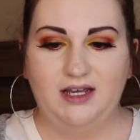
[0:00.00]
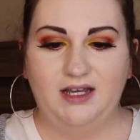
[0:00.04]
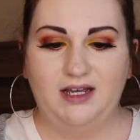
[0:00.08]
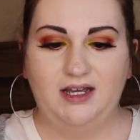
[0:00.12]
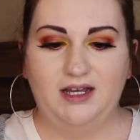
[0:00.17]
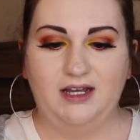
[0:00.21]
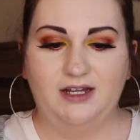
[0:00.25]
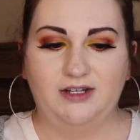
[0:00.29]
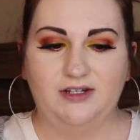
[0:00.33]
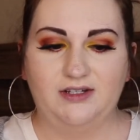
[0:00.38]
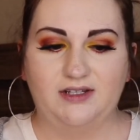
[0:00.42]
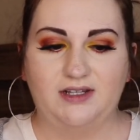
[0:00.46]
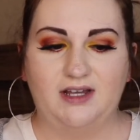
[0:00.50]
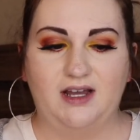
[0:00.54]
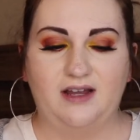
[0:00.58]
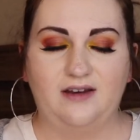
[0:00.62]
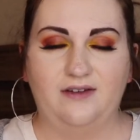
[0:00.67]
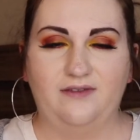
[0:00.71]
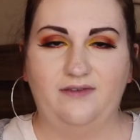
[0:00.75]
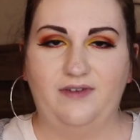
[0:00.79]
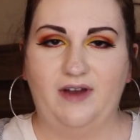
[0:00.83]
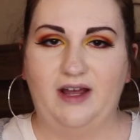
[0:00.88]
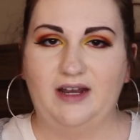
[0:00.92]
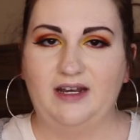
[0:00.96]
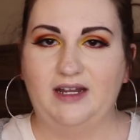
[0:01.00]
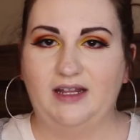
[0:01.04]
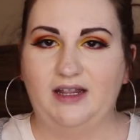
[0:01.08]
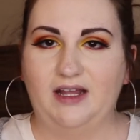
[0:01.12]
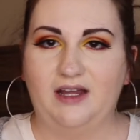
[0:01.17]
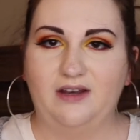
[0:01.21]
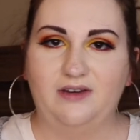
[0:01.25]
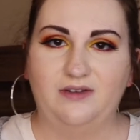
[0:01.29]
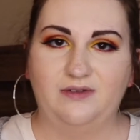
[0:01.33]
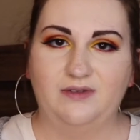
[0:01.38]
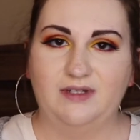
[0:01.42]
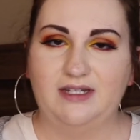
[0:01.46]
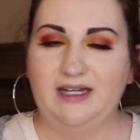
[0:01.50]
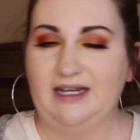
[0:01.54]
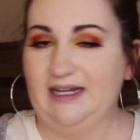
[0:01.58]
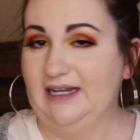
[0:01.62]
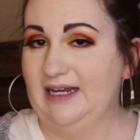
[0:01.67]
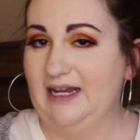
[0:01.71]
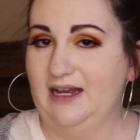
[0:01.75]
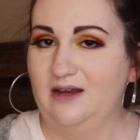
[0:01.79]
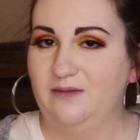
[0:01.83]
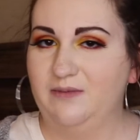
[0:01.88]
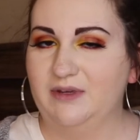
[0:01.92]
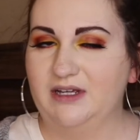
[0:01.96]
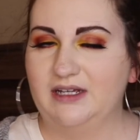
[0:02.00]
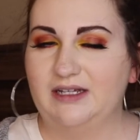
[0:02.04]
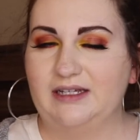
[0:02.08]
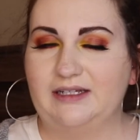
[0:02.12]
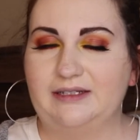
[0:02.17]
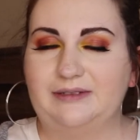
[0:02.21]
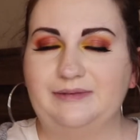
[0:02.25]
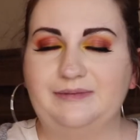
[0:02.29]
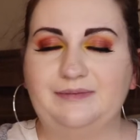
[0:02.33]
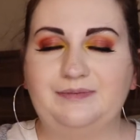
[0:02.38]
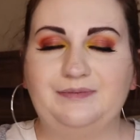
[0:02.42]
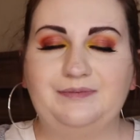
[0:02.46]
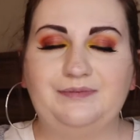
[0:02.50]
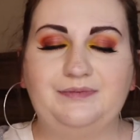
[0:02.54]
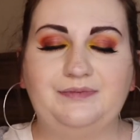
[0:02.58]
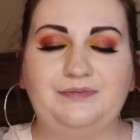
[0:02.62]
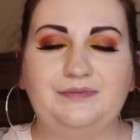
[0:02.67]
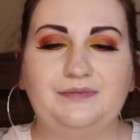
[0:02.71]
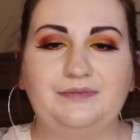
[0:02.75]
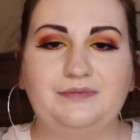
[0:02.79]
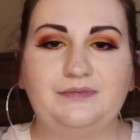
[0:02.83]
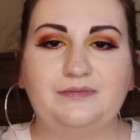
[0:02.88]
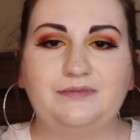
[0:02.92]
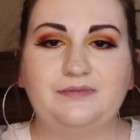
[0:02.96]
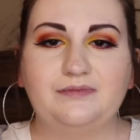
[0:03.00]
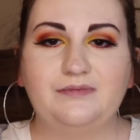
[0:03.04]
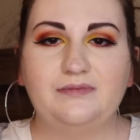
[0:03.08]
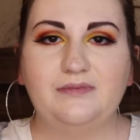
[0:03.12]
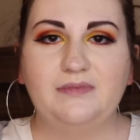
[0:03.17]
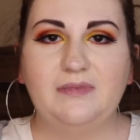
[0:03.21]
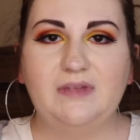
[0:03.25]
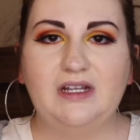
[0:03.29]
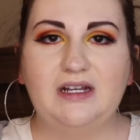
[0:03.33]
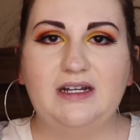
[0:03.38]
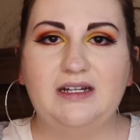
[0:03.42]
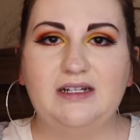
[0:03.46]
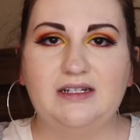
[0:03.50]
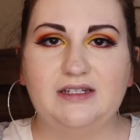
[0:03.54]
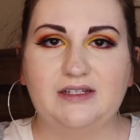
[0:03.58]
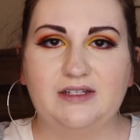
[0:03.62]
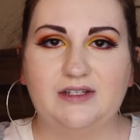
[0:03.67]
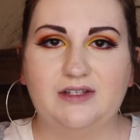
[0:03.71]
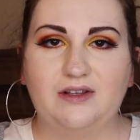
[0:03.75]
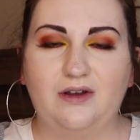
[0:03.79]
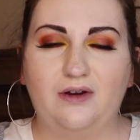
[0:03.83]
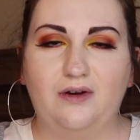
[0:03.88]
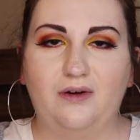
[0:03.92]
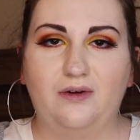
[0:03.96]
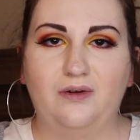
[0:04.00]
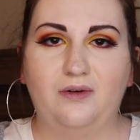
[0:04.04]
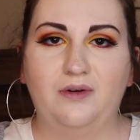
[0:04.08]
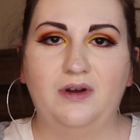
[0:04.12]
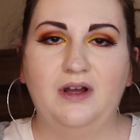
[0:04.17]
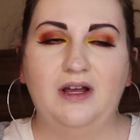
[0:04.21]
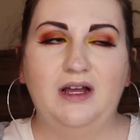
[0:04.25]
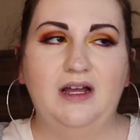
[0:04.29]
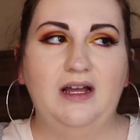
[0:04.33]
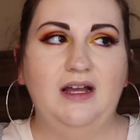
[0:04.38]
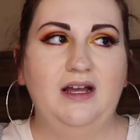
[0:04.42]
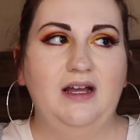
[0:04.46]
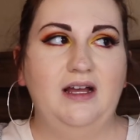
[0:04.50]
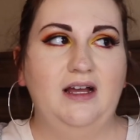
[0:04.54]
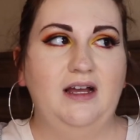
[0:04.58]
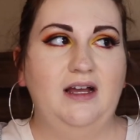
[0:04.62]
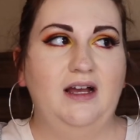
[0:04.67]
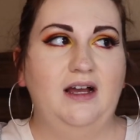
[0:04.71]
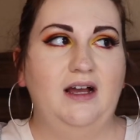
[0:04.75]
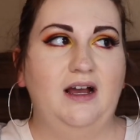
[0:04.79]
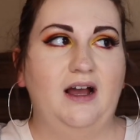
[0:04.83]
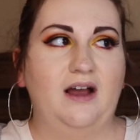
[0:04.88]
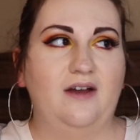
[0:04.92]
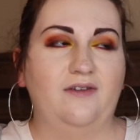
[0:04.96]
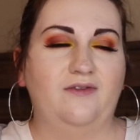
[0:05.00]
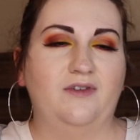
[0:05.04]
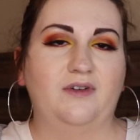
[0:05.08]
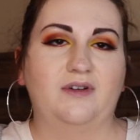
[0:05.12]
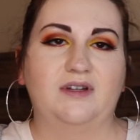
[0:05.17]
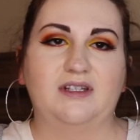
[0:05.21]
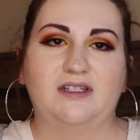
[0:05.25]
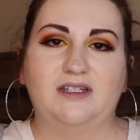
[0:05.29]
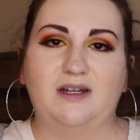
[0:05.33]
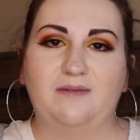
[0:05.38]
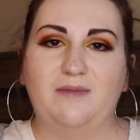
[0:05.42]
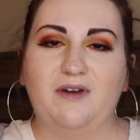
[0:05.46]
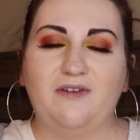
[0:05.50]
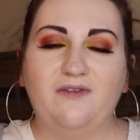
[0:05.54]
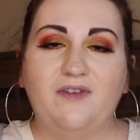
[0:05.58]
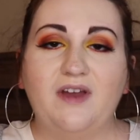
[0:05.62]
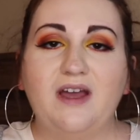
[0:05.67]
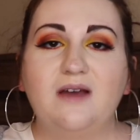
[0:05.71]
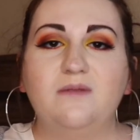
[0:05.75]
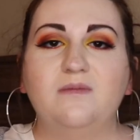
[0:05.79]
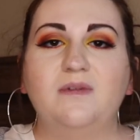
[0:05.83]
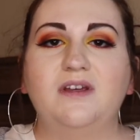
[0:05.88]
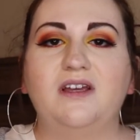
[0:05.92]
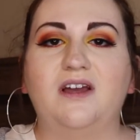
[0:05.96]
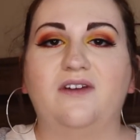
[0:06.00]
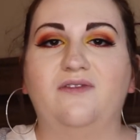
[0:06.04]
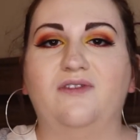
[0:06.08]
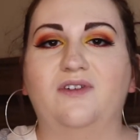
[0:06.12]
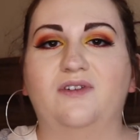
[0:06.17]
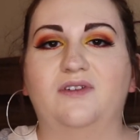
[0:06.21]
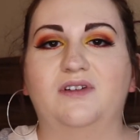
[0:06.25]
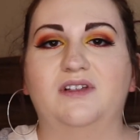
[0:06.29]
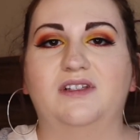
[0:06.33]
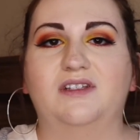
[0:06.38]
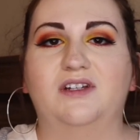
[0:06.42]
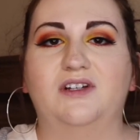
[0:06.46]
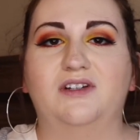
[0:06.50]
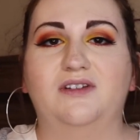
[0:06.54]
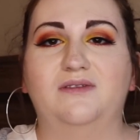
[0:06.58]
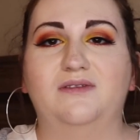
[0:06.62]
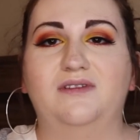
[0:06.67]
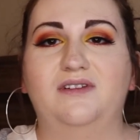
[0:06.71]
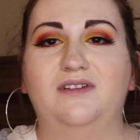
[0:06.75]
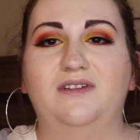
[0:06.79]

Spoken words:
and just kind of finding that new dynamic. And so I focused on my family, I focused on